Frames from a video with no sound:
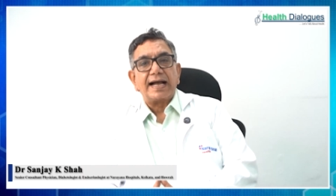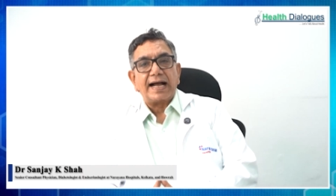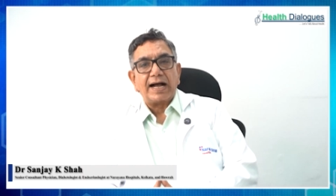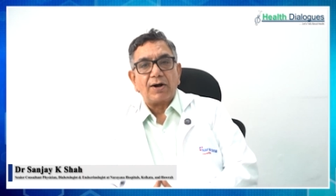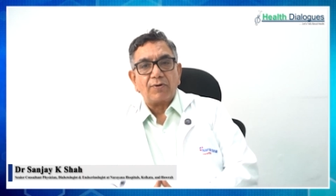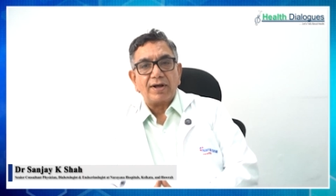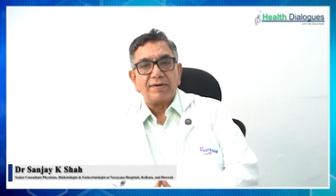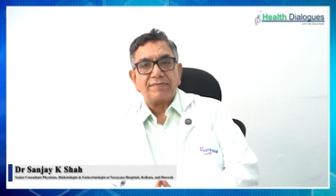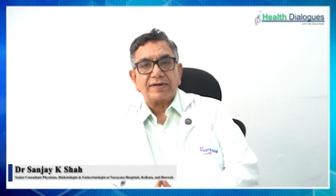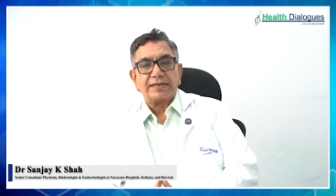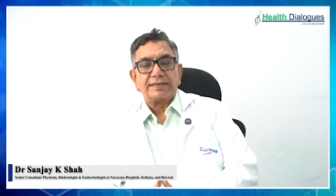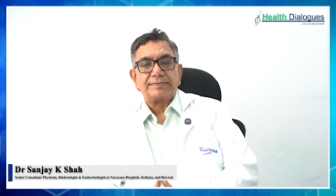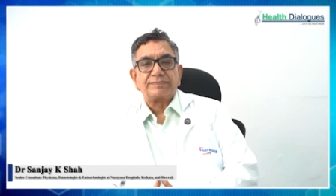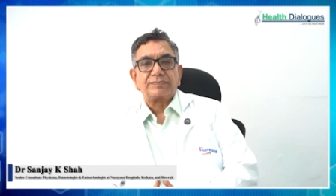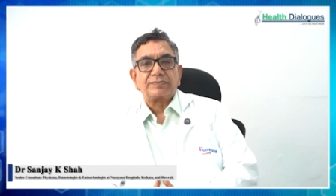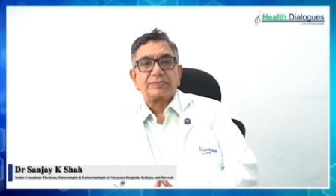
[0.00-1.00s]

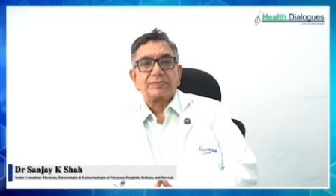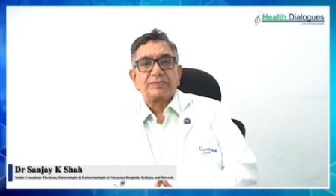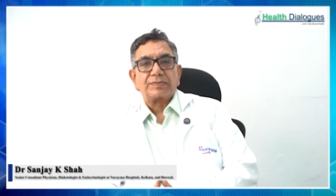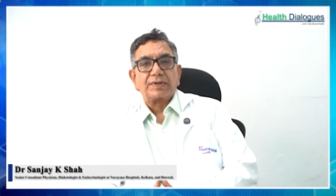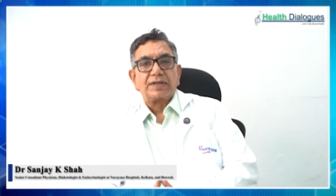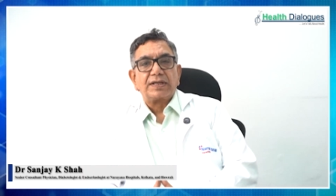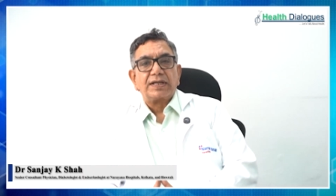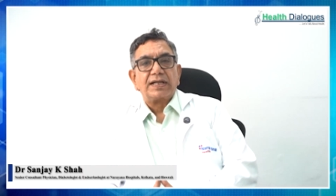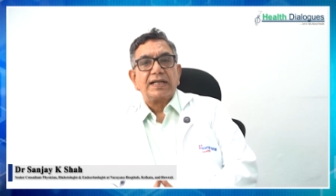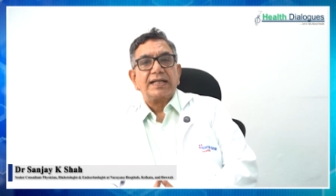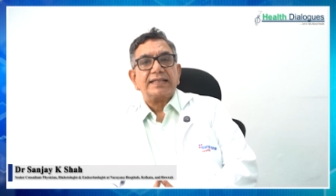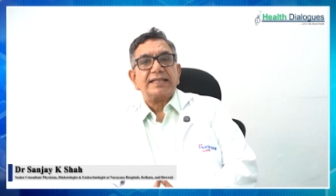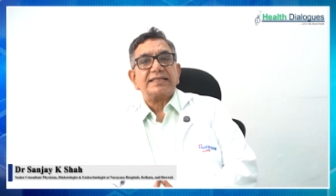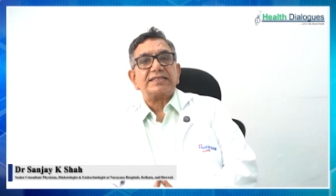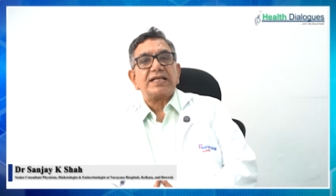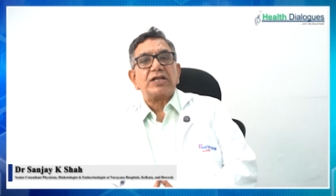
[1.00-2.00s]
However,
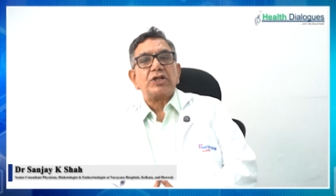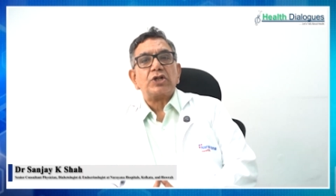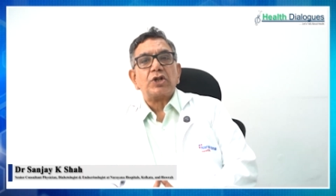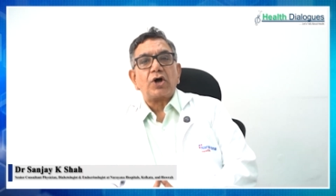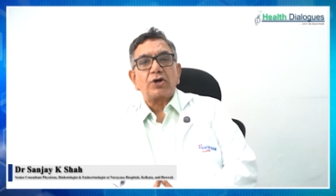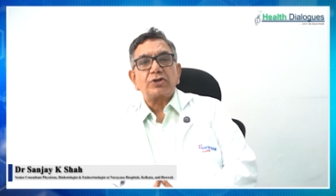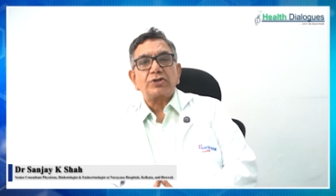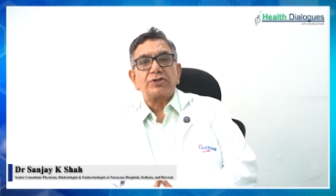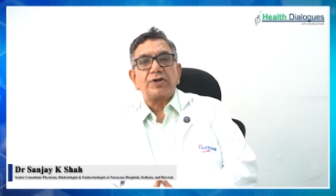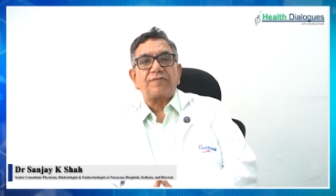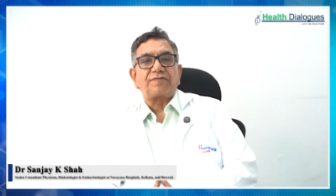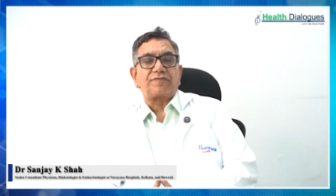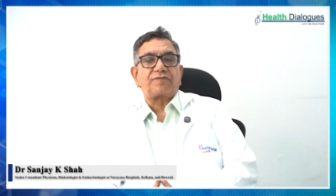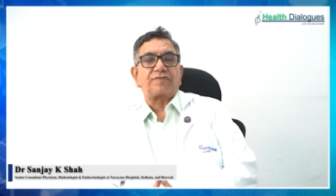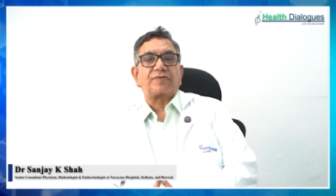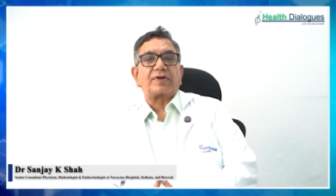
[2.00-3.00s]
there's a lot
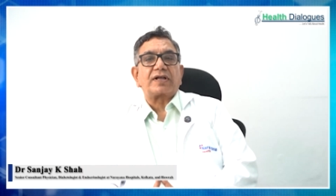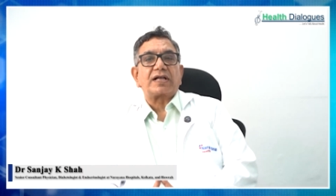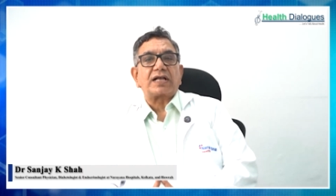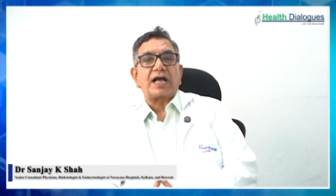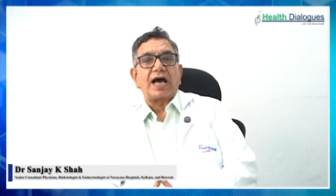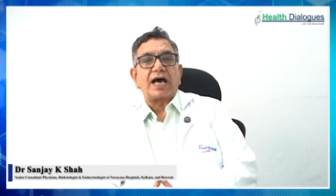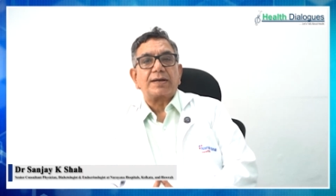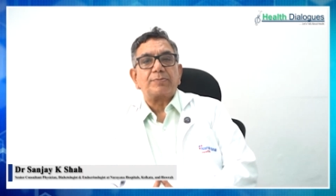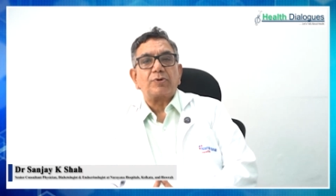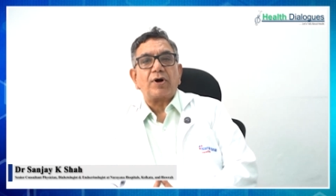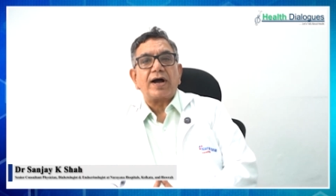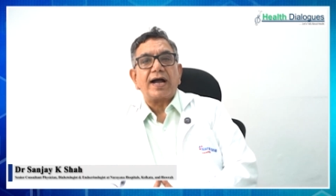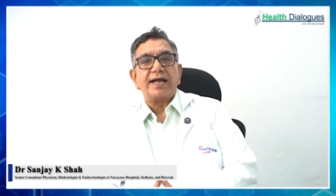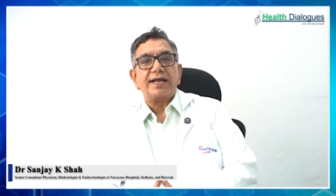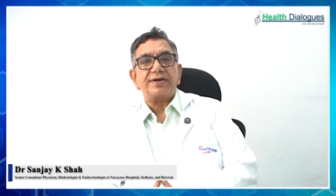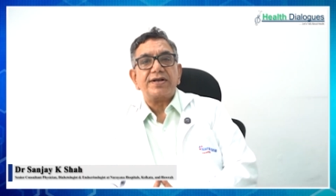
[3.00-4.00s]
of
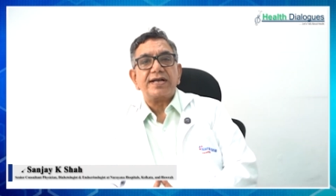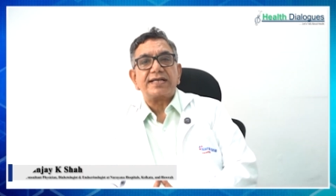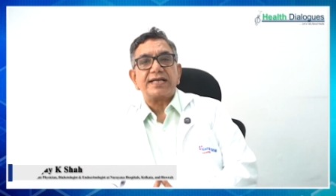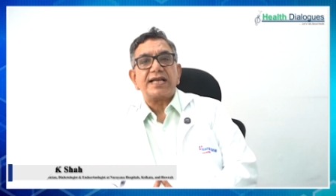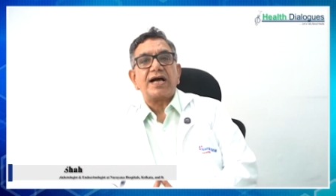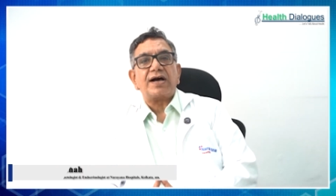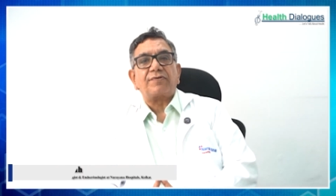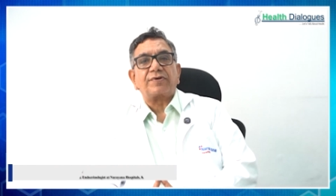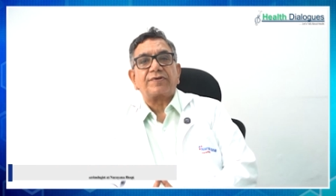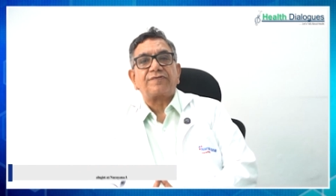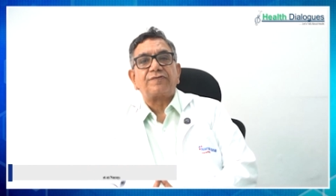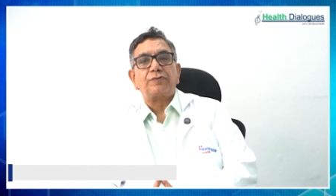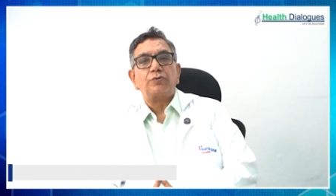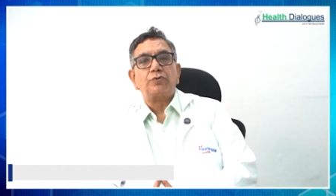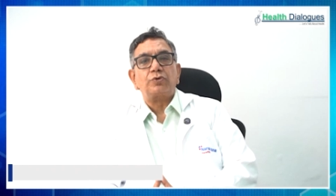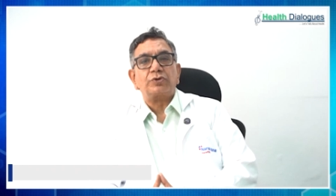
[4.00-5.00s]
carbohydrate in our
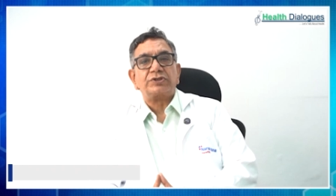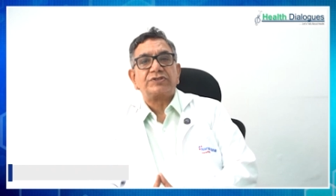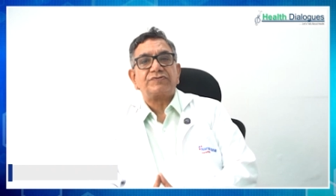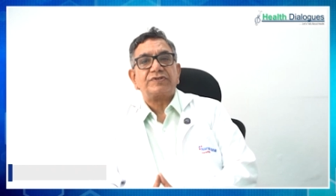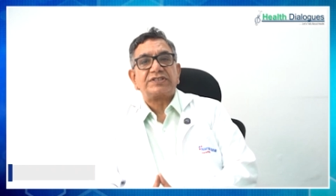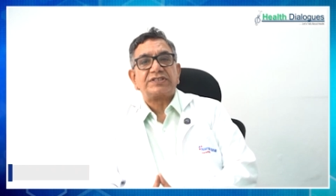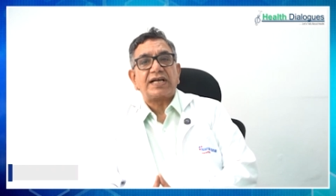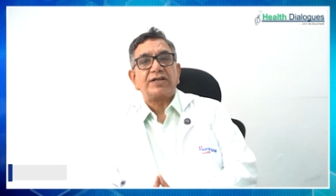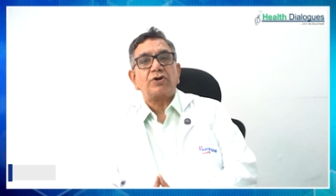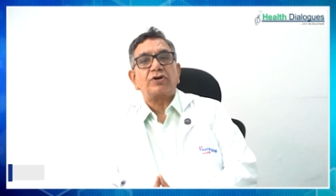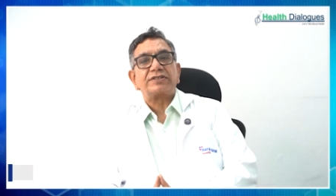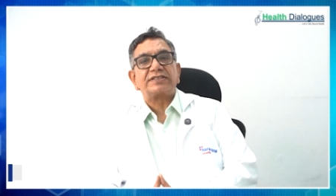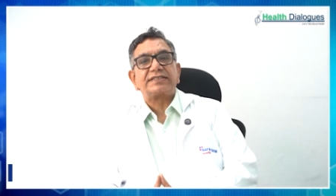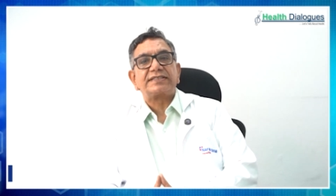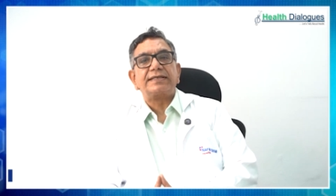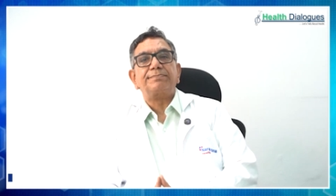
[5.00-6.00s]
foods which are
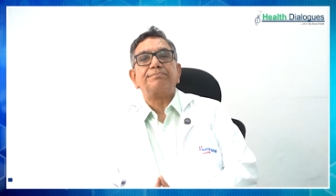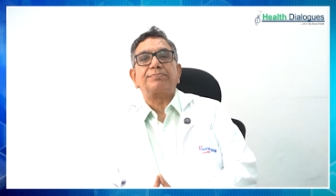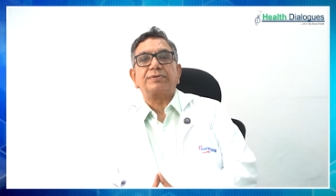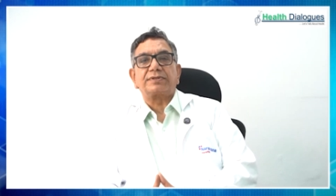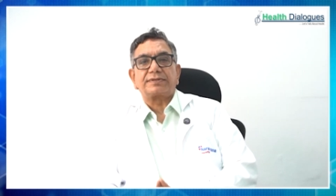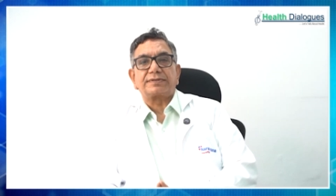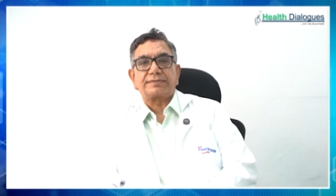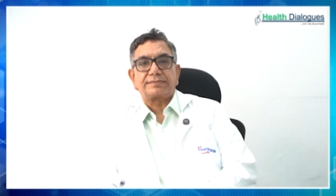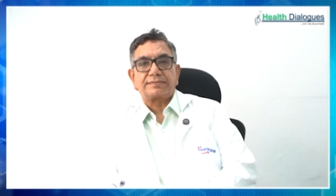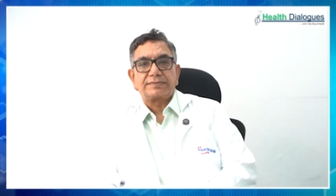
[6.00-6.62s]
not simple,